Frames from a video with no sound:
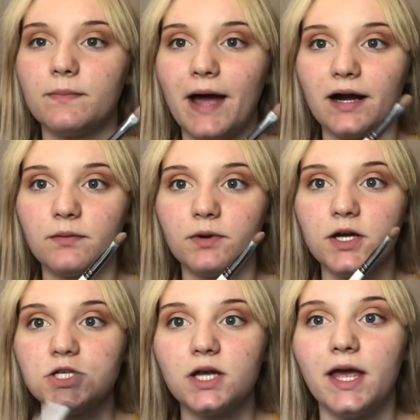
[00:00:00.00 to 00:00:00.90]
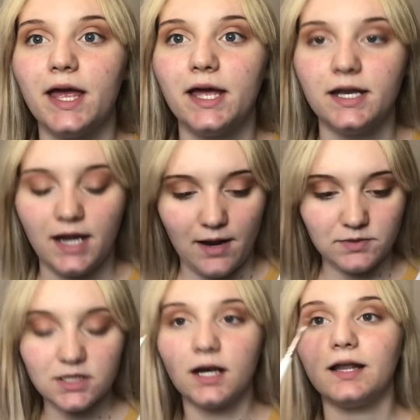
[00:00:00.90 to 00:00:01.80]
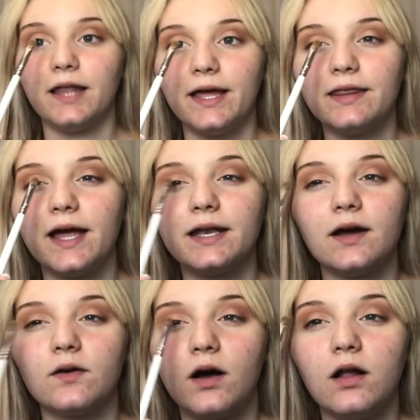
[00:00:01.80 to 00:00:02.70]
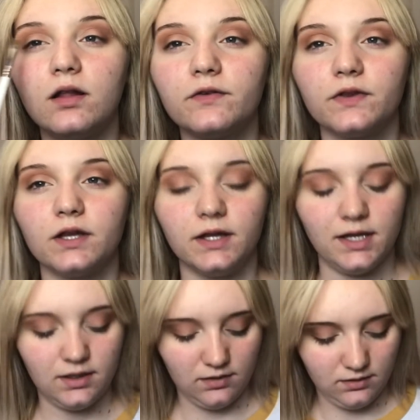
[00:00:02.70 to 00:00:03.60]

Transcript: packer brush, and I'm just going to lay that down all over the lid.